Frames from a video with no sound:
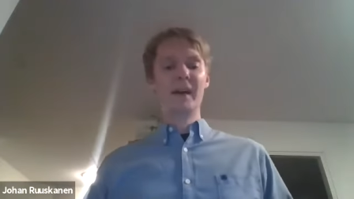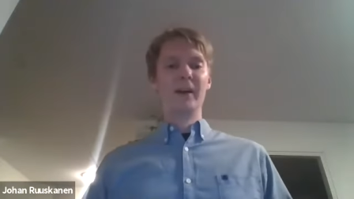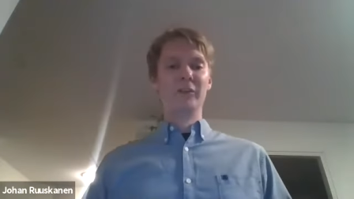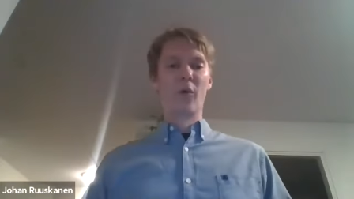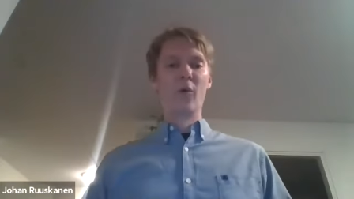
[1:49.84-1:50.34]

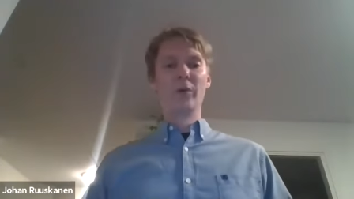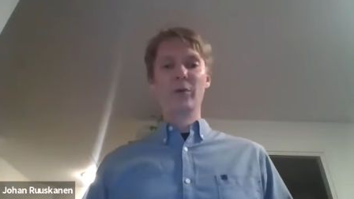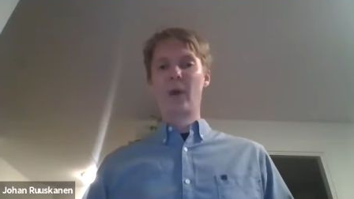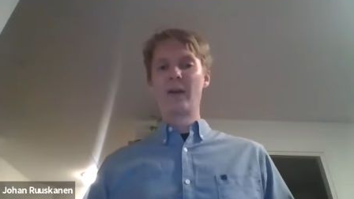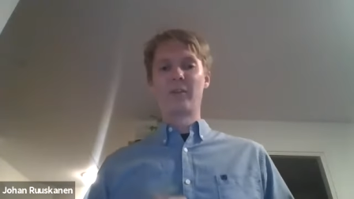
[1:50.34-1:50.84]
So
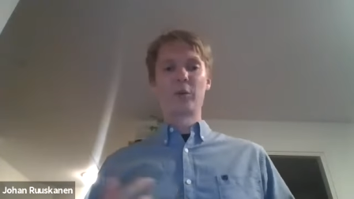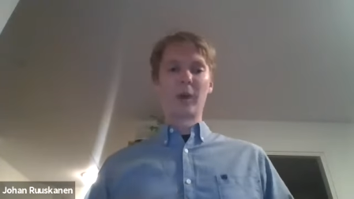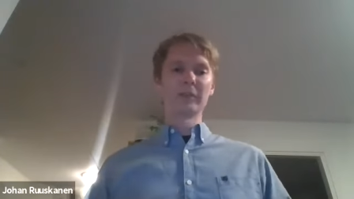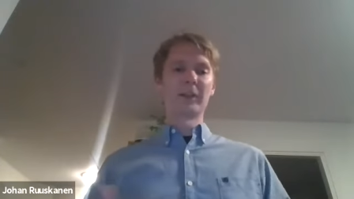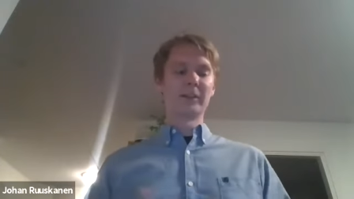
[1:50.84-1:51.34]
you have a
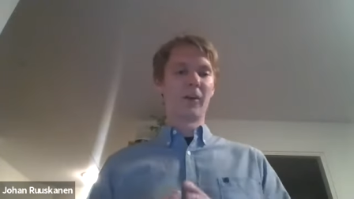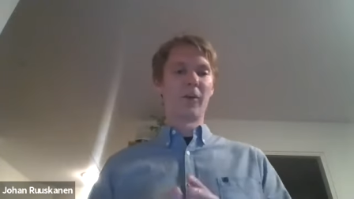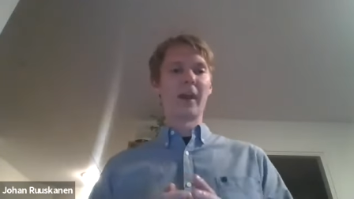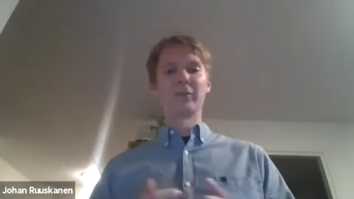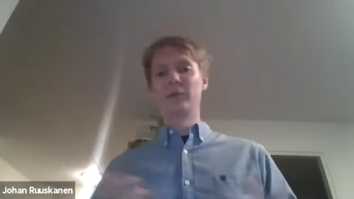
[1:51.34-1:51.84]
request that
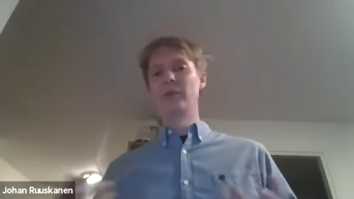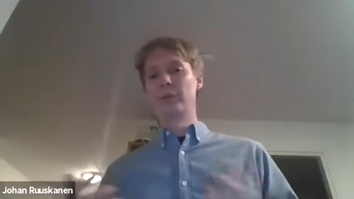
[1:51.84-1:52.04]
are entering your